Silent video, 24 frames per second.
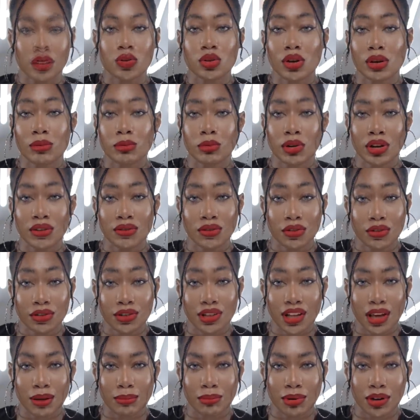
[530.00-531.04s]
So I'm grateful for
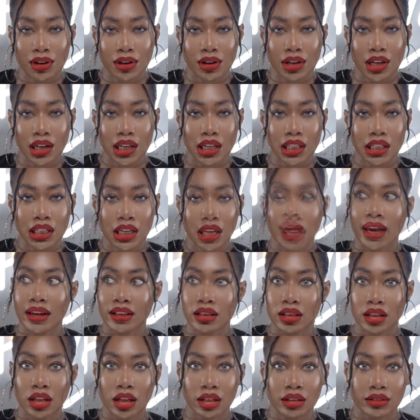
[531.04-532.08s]
that period. Had
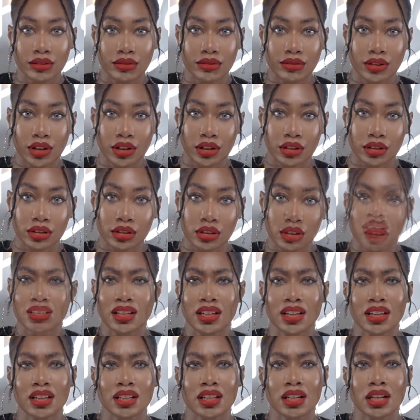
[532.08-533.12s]
a lot of fun,
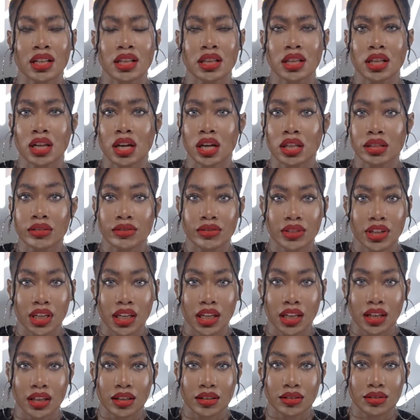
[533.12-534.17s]
did a lot of
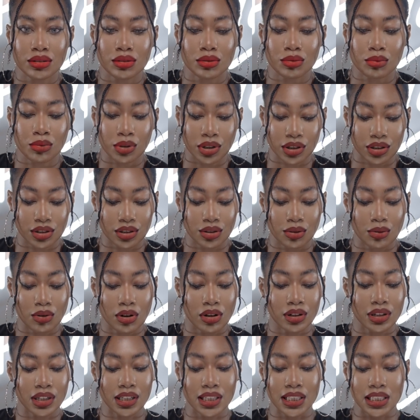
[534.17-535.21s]
gigs, which you
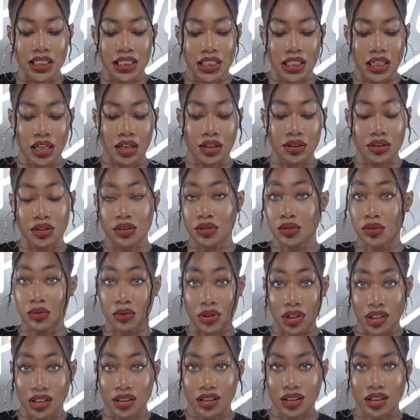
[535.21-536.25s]
all can see on the
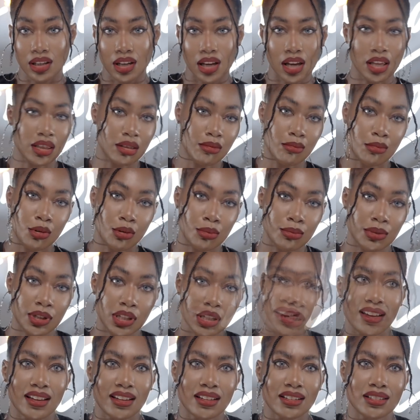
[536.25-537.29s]
screen at the
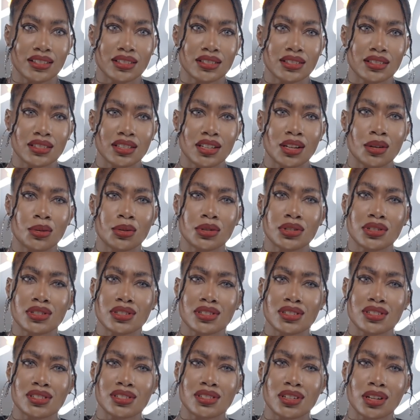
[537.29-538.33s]
moment. And it was
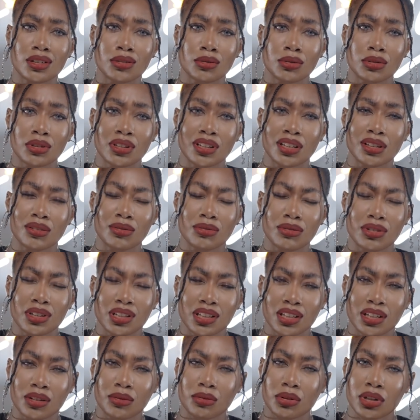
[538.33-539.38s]
just generally
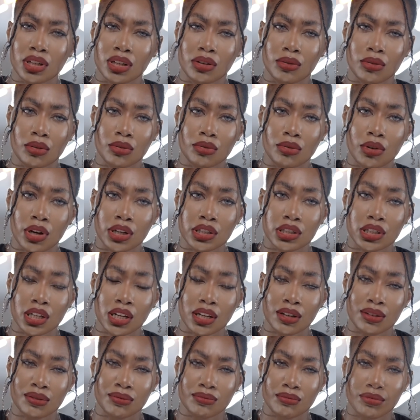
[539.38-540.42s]
really, really
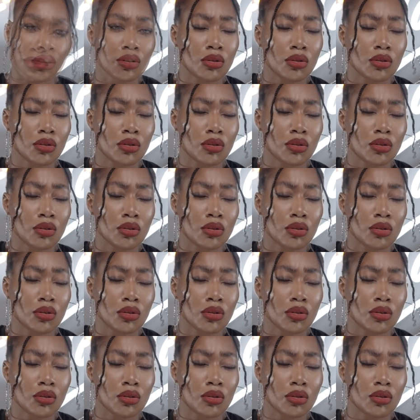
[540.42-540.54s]
refreshing.